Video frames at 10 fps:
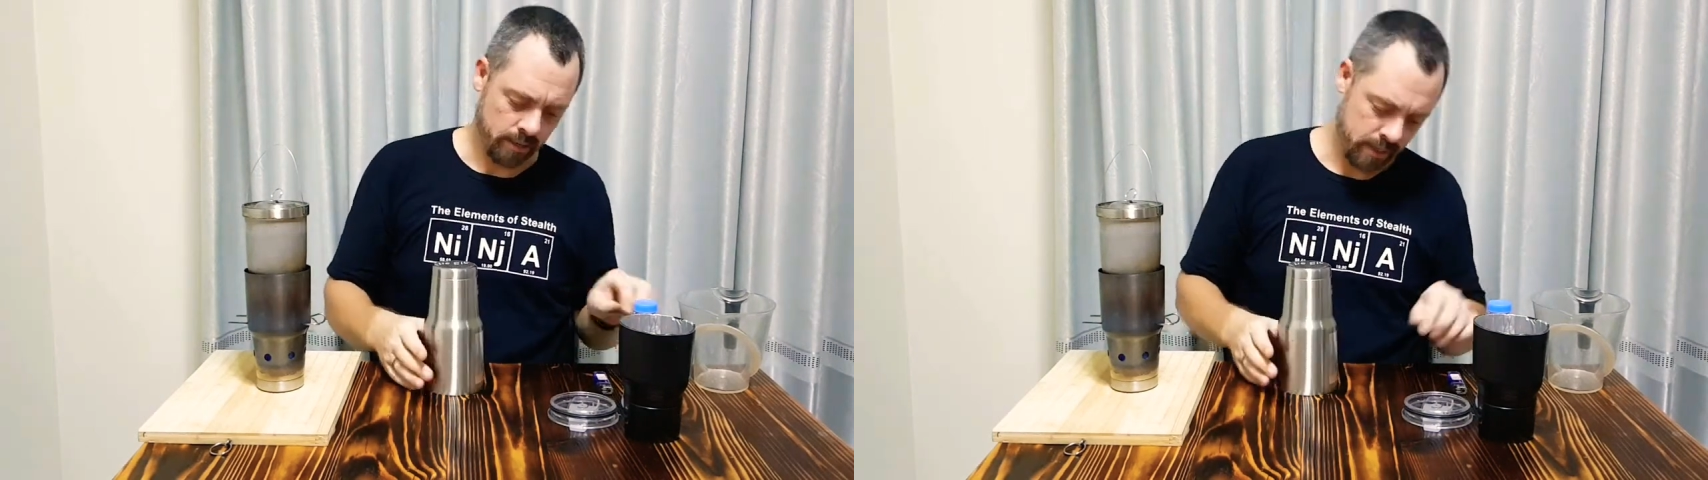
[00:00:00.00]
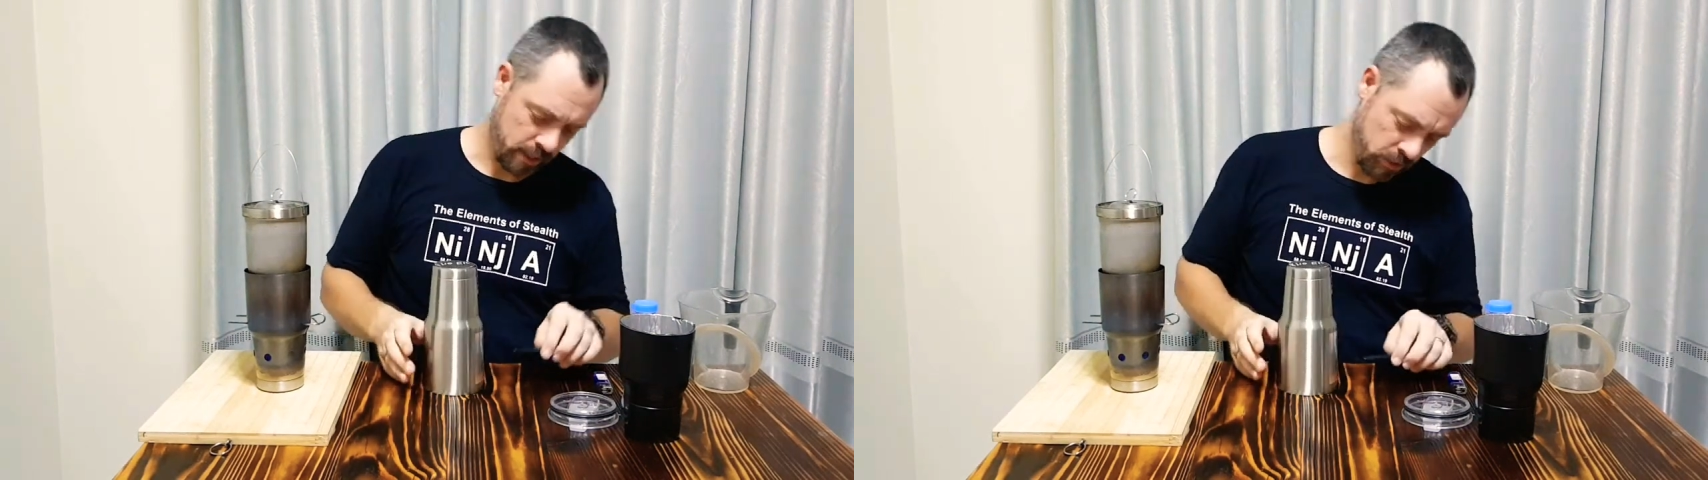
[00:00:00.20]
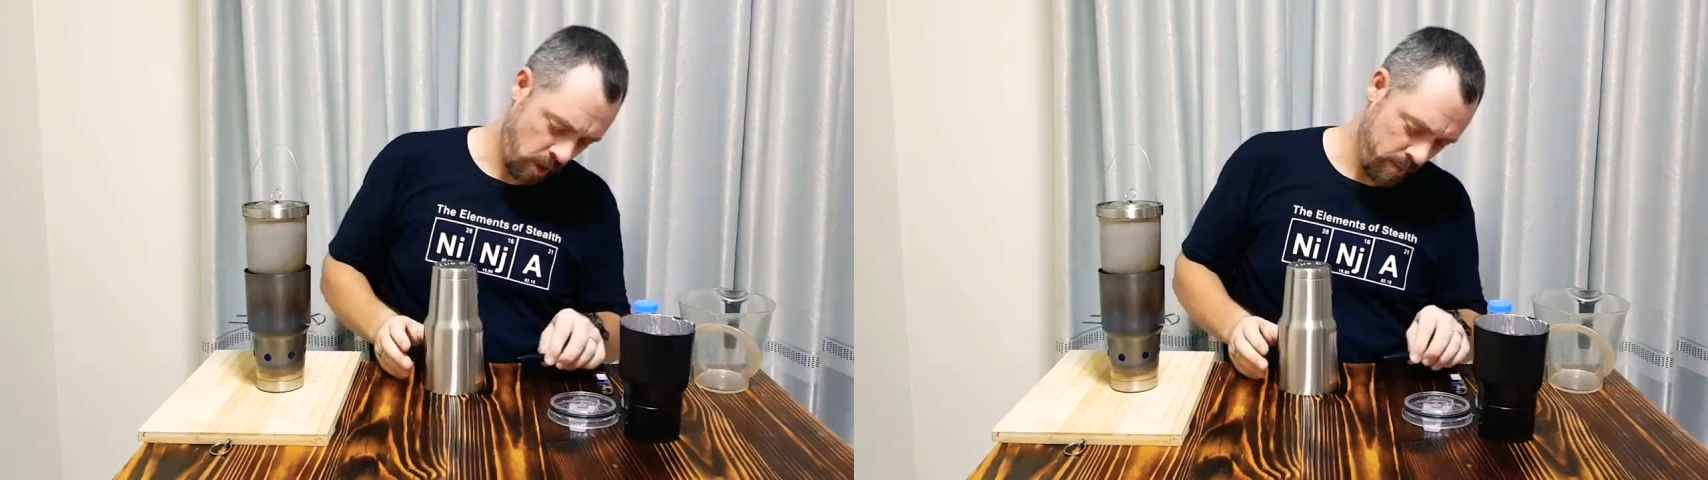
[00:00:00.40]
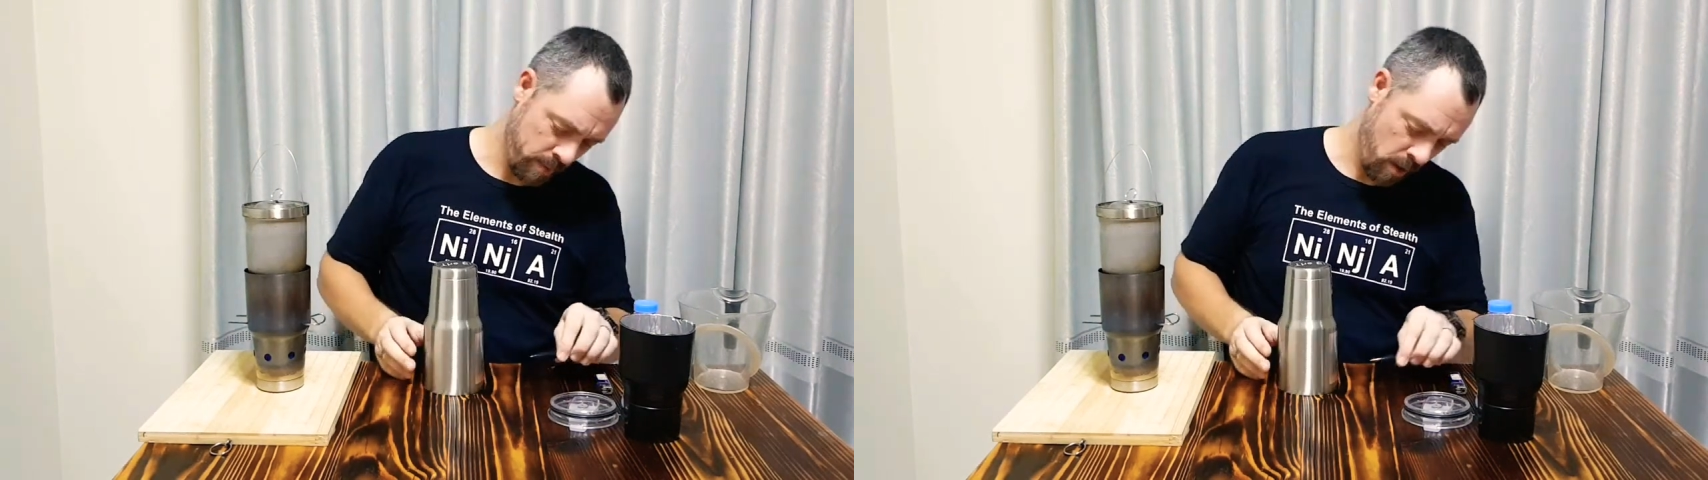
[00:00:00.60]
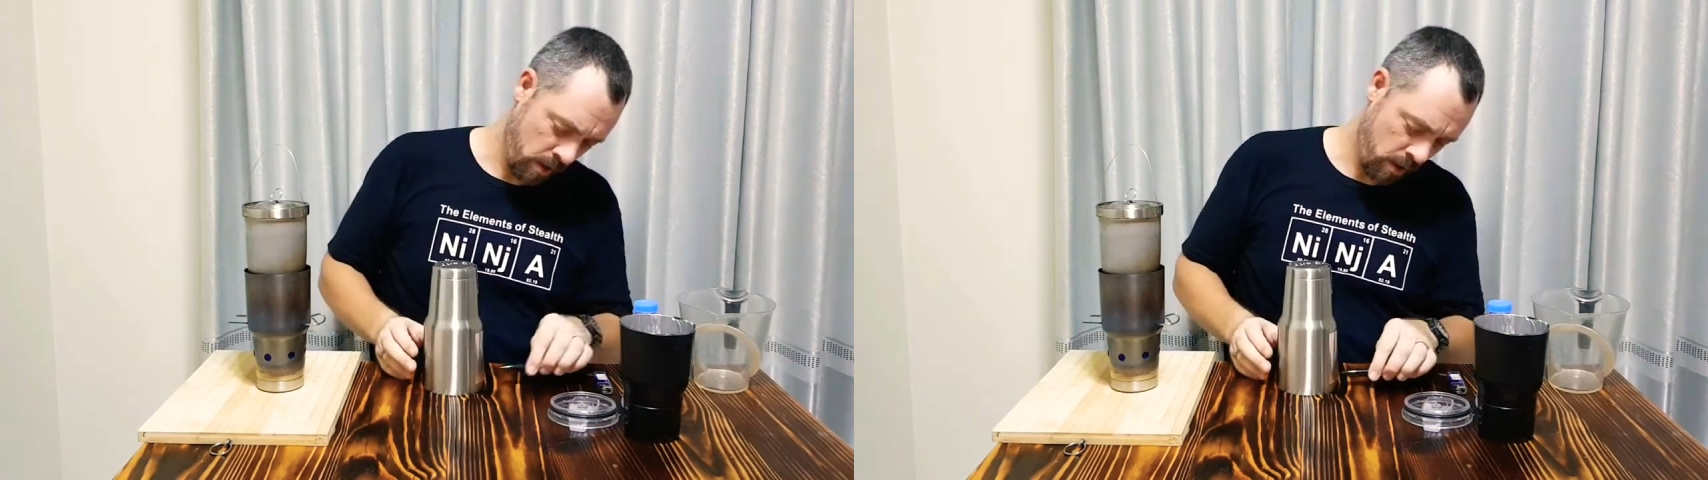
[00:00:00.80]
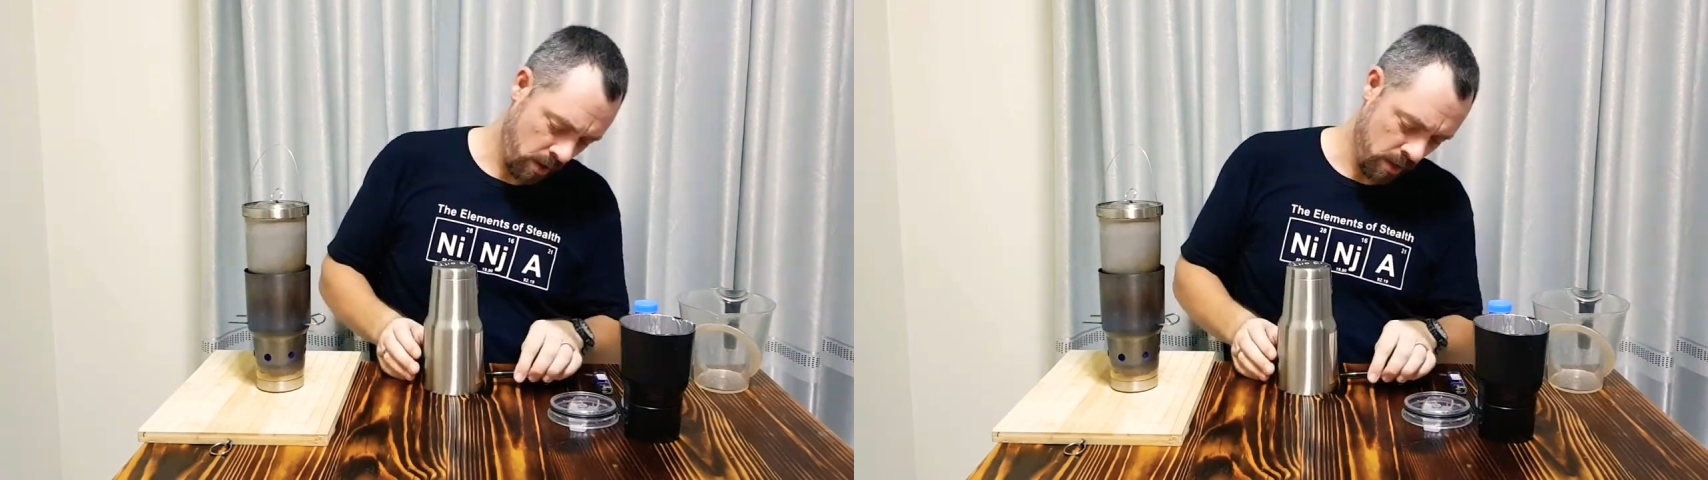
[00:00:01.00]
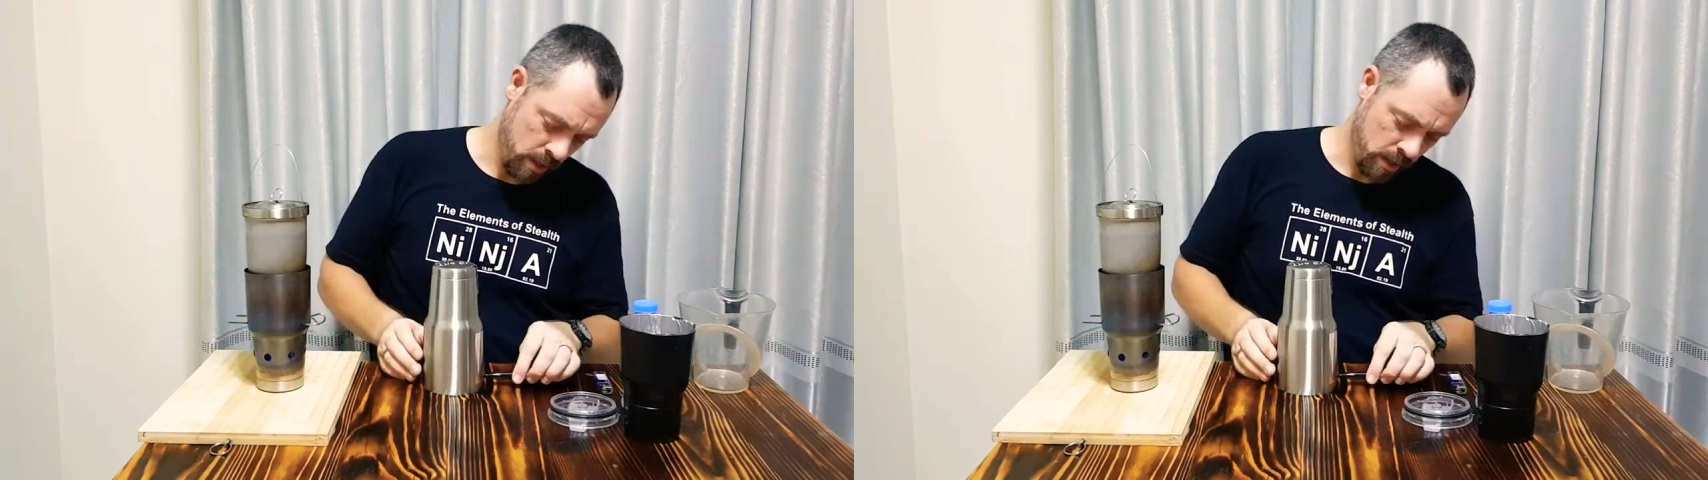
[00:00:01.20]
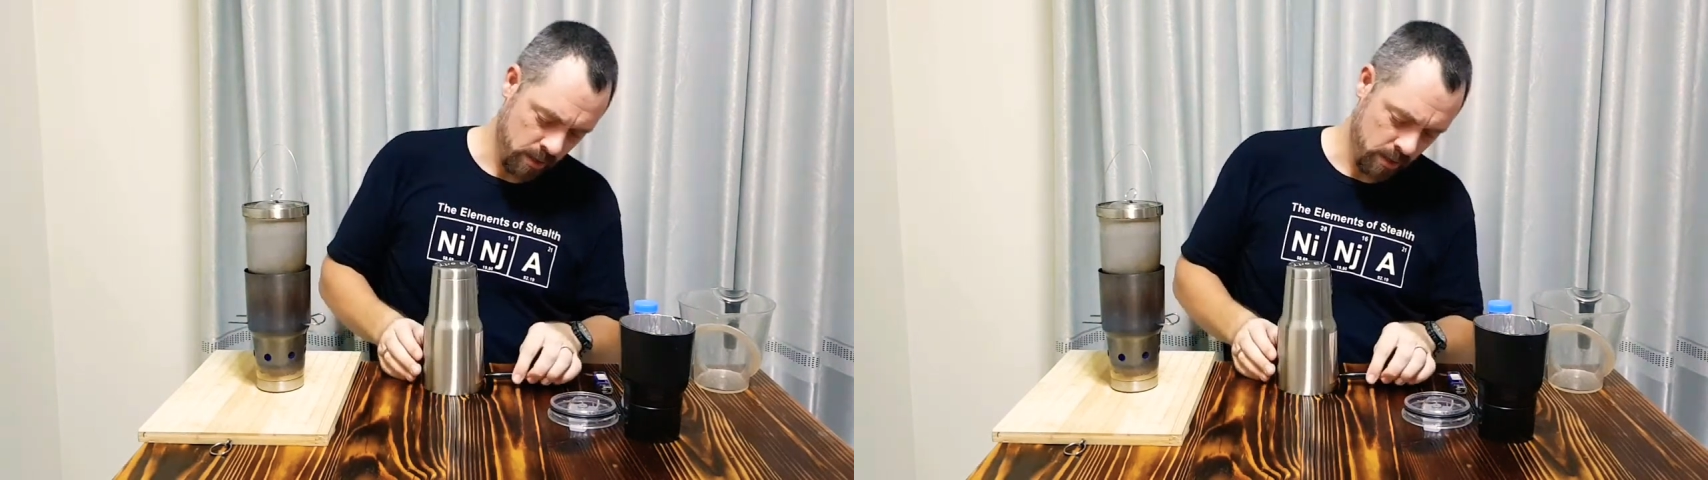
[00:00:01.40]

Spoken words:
take a Sharpie marker,